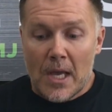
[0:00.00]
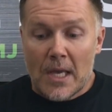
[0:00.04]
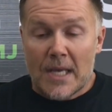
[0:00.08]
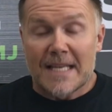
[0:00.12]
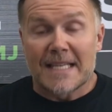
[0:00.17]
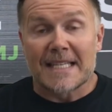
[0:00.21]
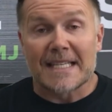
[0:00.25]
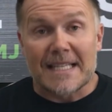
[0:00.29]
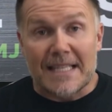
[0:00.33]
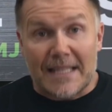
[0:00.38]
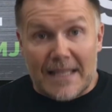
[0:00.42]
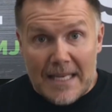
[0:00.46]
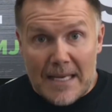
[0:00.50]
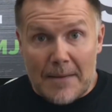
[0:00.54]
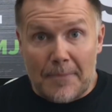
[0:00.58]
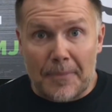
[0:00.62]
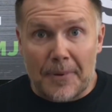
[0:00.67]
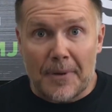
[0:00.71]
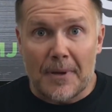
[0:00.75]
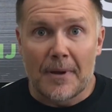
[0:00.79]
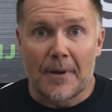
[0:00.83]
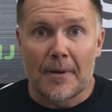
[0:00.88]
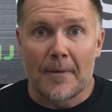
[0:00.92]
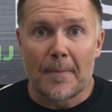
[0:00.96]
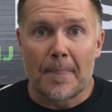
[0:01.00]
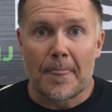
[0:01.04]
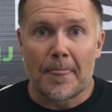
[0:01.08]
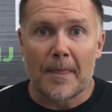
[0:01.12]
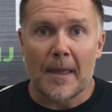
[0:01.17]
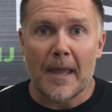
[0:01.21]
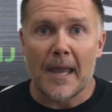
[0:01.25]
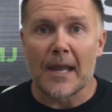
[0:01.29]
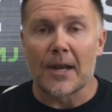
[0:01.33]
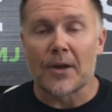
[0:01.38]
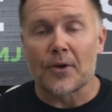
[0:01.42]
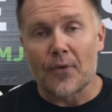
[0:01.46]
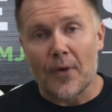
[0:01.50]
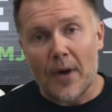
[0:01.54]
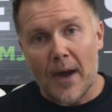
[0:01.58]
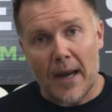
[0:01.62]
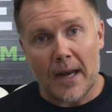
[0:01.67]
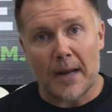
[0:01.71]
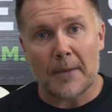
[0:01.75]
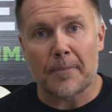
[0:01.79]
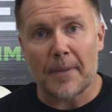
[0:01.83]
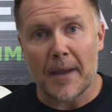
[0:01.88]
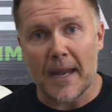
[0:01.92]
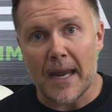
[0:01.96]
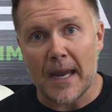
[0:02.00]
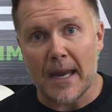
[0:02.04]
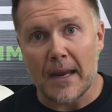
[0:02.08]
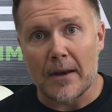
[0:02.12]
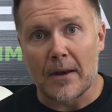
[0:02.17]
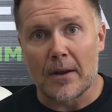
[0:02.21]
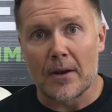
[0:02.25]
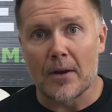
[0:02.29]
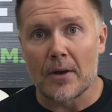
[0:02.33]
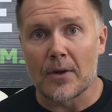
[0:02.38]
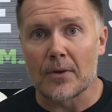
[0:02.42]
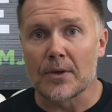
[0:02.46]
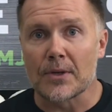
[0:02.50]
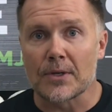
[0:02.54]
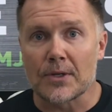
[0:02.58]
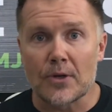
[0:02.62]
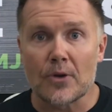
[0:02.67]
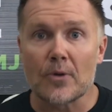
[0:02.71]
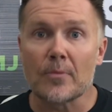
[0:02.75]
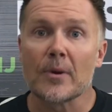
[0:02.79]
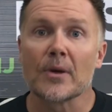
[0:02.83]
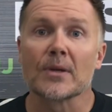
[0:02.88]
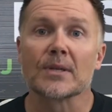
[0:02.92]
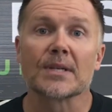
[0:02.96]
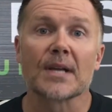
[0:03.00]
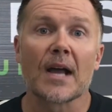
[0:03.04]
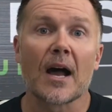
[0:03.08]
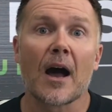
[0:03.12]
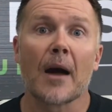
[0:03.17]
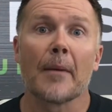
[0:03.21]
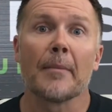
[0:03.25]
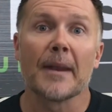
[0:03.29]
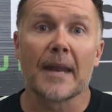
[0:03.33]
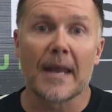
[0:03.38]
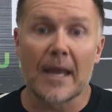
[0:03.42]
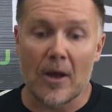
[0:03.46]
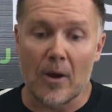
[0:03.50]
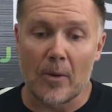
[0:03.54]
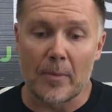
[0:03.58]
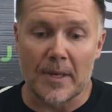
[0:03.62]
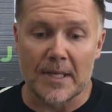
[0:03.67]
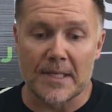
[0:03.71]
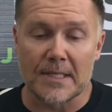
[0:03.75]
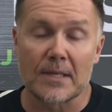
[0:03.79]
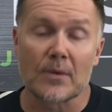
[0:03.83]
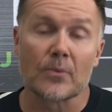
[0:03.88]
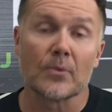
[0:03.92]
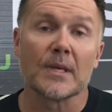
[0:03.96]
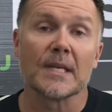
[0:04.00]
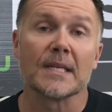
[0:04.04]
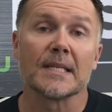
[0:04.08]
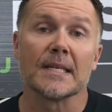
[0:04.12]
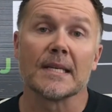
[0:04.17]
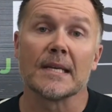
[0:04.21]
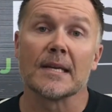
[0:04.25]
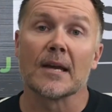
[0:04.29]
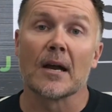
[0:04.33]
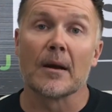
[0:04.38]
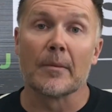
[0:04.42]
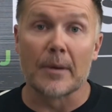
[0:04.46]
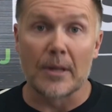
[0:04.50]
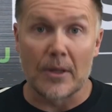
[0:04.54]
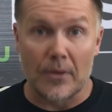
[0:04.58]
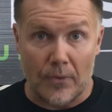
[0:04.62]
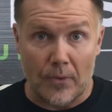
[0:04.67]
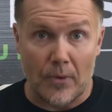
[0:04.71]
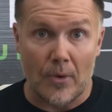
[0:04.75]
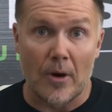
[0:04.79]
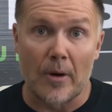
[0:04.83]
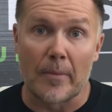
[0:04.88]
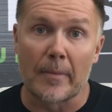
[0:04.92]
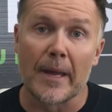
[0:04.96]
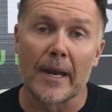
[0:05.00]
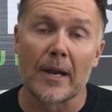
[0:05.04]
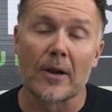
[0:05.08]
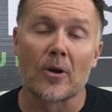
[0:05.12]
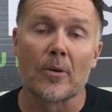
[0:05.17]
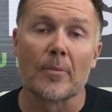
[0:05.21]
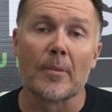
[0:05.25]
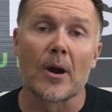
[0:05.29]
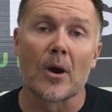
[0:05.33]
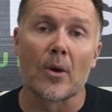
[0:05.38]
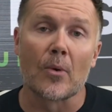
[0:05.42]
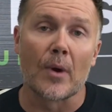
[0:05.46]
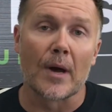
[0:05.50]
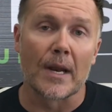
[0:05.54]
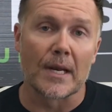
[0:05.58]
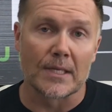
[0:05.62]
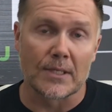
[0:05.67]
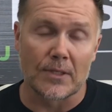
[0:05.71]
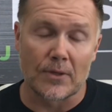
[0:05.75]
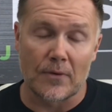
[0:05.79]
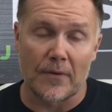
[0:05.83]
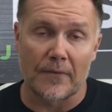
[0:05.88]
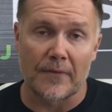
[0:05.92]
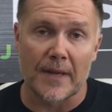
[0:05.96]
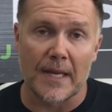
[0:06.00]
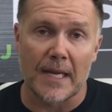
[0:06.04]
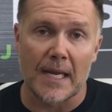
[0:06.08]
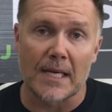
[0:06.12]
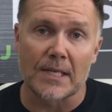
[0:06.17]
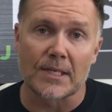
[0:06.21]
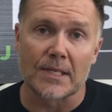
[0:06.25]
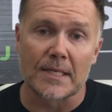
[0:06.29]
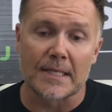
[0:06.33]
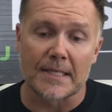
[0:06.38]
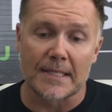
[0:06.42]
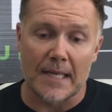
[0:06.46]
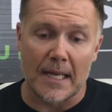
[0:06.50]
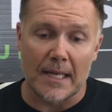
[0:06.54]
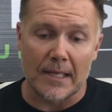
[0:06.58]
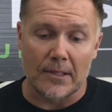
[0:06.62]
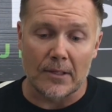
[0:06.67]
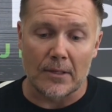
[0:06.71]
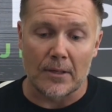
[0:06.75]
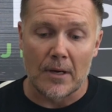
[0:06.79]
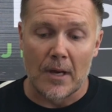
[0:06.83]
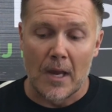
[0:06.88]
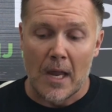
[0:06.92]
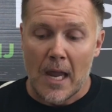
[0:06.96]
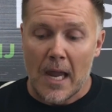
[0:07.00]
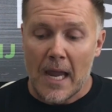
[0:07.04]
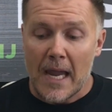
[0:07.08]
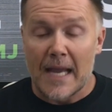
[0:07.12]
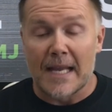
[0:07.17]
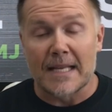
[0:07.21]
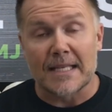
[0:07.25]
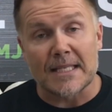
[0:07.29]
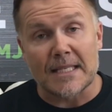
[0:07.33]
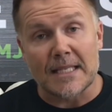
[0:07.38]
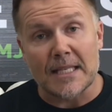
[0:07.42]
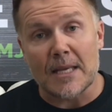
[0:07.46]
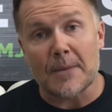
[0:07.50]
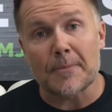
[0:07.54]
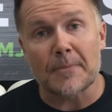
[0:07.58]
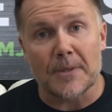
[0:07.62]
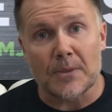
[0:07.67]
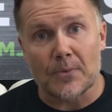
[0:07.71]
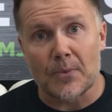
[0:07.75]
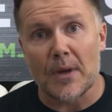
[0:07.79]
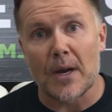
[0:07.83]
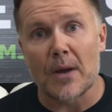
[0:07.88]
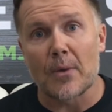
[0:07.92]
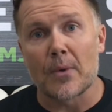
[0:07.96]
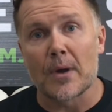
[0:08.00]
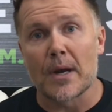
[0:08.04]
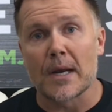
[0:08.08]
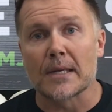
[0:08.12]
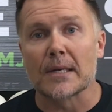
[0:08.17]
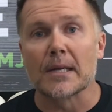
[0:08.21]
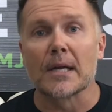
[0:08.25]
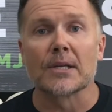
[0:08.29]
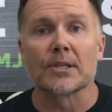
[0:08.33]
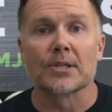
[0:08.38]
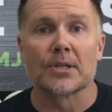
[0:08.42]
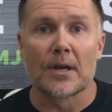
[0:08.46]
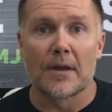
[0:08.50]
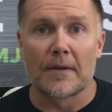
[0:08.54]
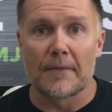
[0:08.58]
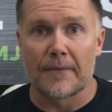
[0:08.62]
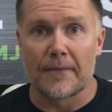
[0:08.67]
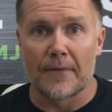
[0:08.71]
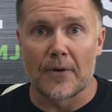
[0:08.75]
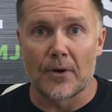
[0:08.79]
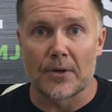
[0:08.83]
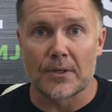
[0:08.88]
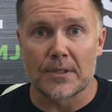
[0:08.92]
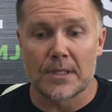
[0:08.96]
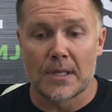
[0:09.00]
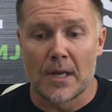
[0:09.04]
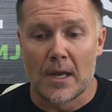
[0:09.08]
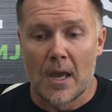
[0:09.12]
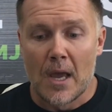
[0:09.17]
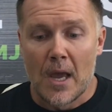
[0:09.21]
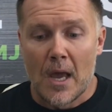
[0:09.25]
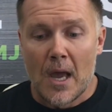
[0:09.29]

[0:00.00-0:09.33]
Sleep and chronic pain are the two most common ailments that we see coming through our medical marijuana certification center. And sleep is what I want to touch on first.